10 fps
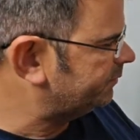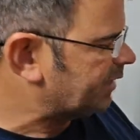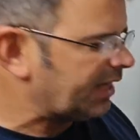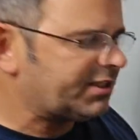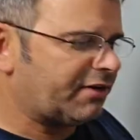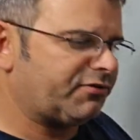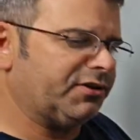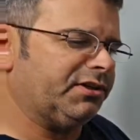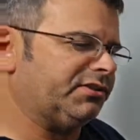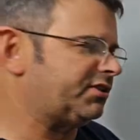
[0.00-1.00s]
I
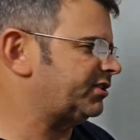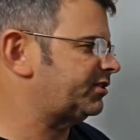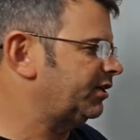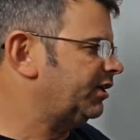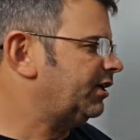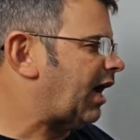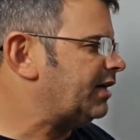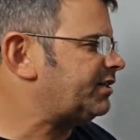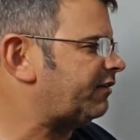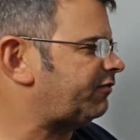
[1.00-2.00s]

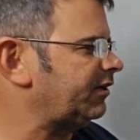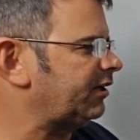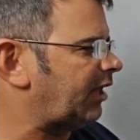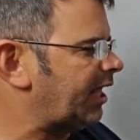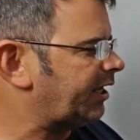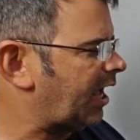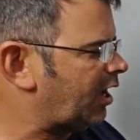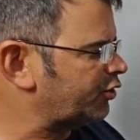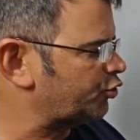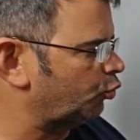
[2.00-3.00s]
definitely like
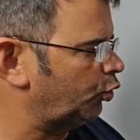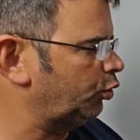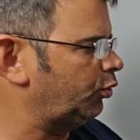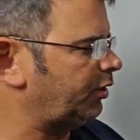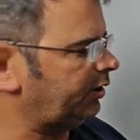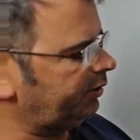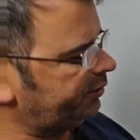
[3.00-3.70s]
House Wu